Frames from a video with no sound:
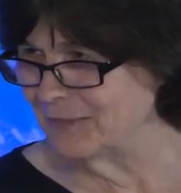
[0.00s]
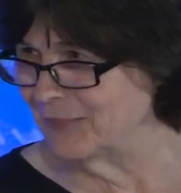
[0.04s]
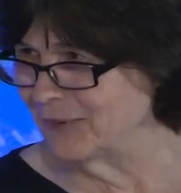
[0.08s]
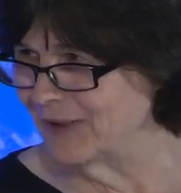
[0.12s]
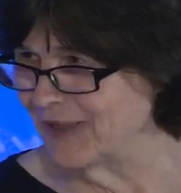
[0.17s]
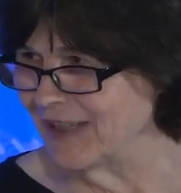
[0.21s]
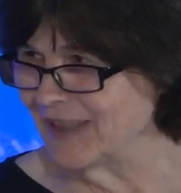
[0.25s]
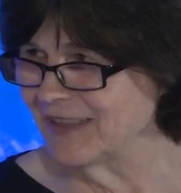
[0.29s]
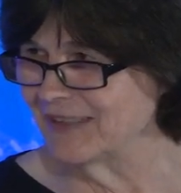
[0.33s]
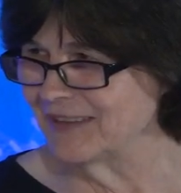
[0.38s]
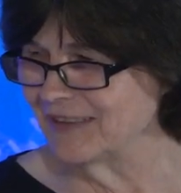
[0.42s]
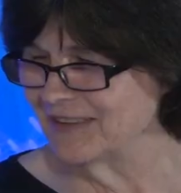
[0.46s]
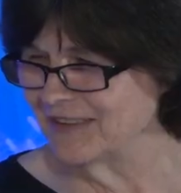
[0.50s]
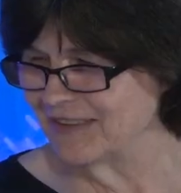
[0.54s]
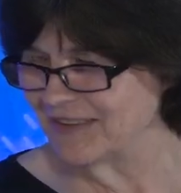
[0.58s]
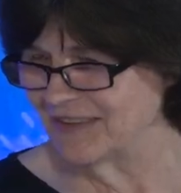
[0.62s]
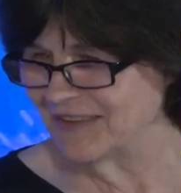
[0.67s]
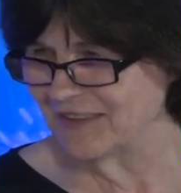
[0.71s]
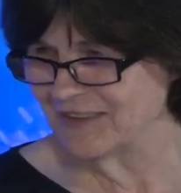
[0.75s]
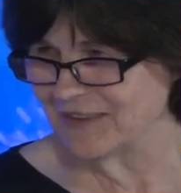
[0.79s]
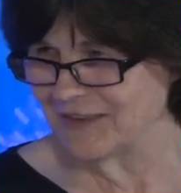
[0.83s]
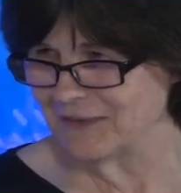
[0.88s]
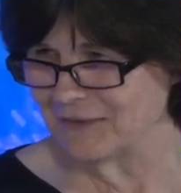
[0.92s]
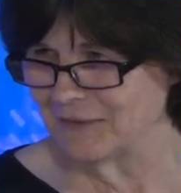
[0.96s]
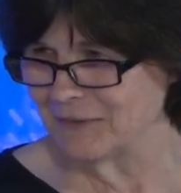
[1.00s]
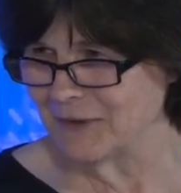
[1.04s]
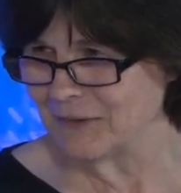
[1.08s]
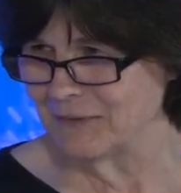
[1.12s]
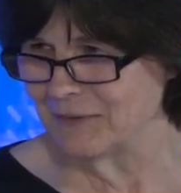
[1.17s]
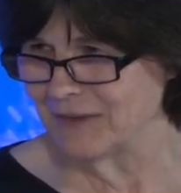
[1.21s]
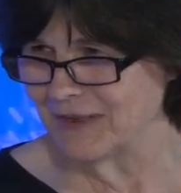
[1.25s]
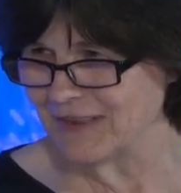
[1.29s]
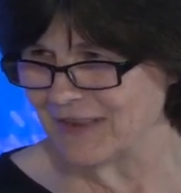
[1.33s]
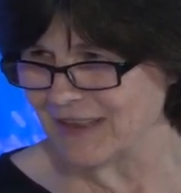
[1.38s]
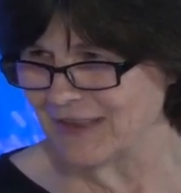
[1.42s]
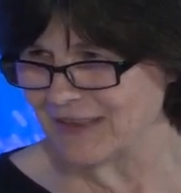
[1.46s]
practices and what
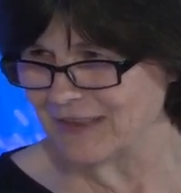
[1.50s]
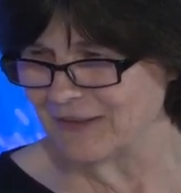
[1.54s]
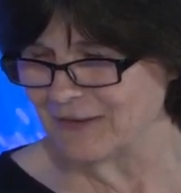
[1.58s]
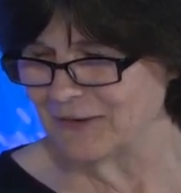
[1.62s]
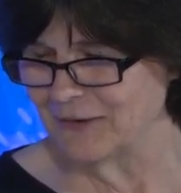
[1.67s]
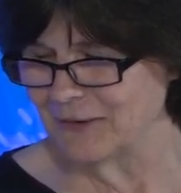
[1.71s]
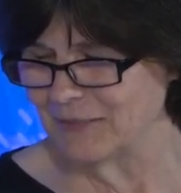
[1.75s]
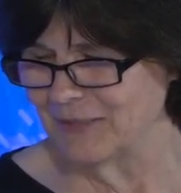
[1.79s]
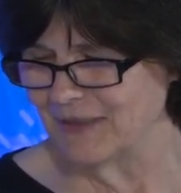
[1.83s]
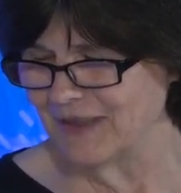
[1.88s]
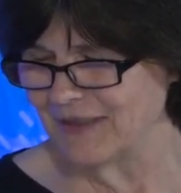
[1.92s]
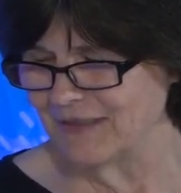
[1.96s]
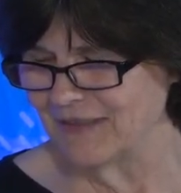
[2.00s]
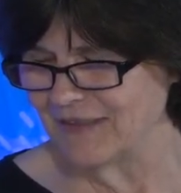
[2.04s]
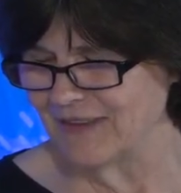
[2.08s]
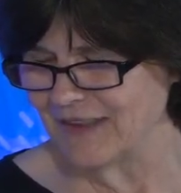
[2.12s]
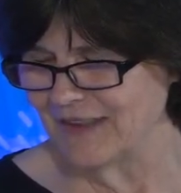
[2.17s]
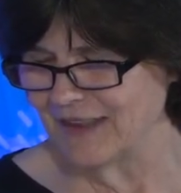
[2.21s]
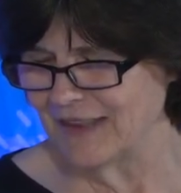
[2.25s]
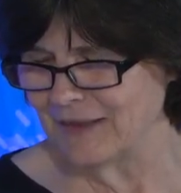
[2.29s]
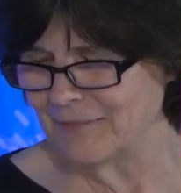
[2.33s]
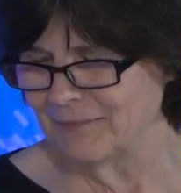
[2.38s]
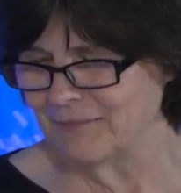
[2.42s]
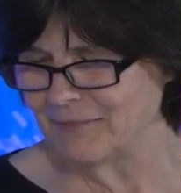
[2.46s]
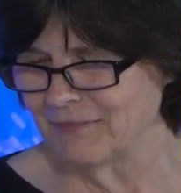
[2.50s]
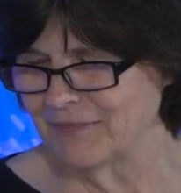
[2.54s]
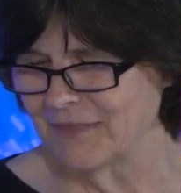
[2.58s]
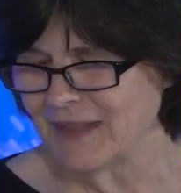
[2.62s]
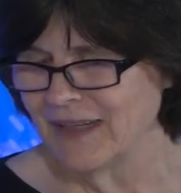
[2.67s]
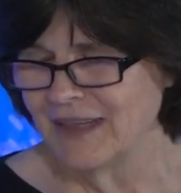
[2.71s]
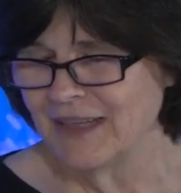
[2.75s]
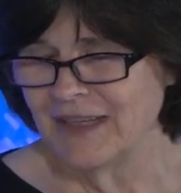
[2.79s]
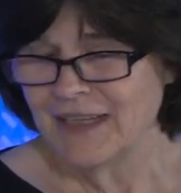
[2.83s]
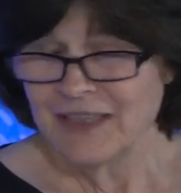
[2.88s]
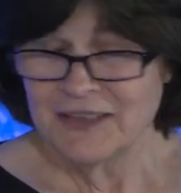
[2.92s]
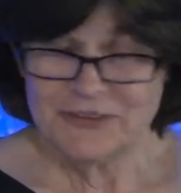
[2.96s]
we can do about that.
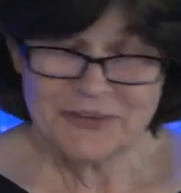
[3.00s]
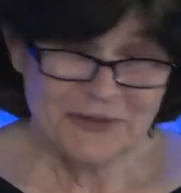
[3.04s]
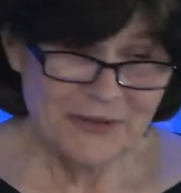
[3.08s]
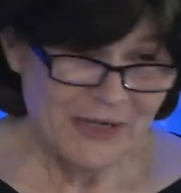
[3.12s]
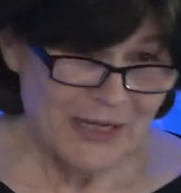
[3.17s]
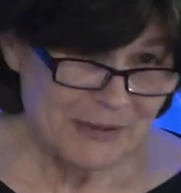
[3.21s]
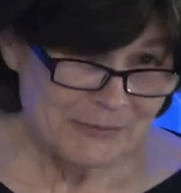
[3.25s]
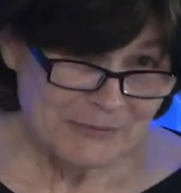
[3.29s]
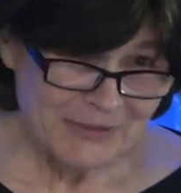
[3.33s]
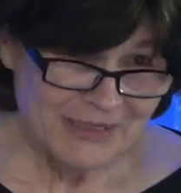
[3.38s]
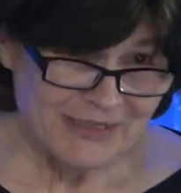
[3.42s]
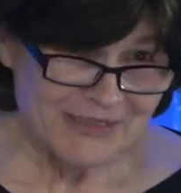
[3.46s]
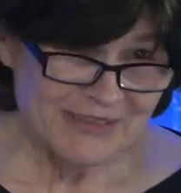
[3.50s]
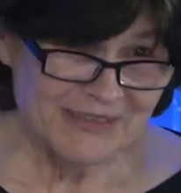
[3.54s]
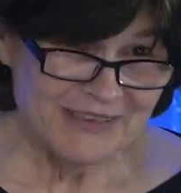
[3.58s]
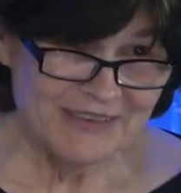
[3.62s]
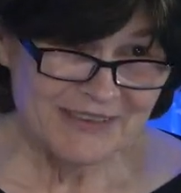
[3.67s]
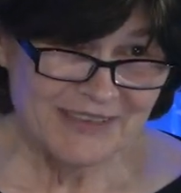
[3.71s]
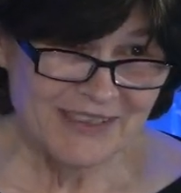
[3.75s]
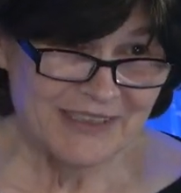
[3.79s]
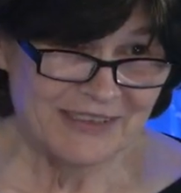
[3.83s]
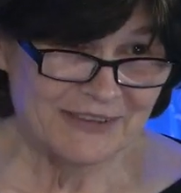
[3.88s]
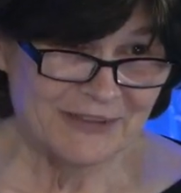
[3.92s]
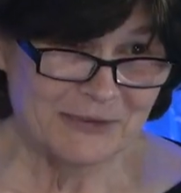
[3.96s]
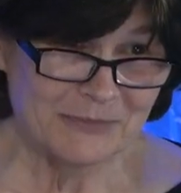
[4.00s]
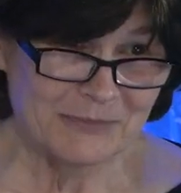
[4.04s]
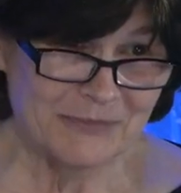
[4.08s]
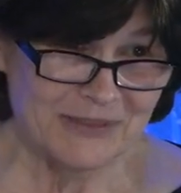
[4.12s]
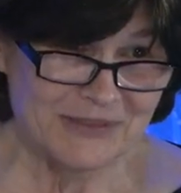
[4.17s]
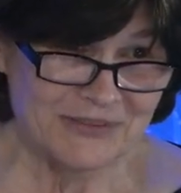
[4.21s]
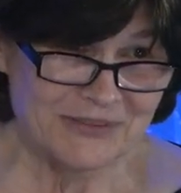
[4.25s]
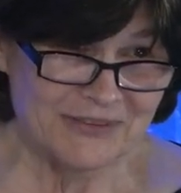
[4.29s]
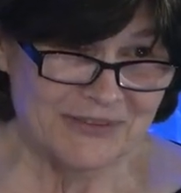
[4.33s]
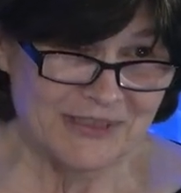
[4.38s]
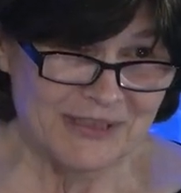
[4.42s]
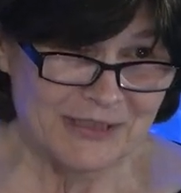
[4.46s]
So I'm not going to take too
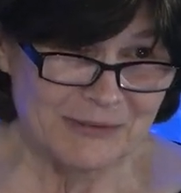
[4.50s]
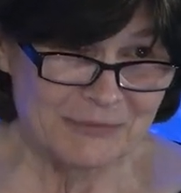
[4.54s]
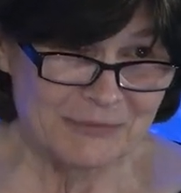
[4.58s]
much time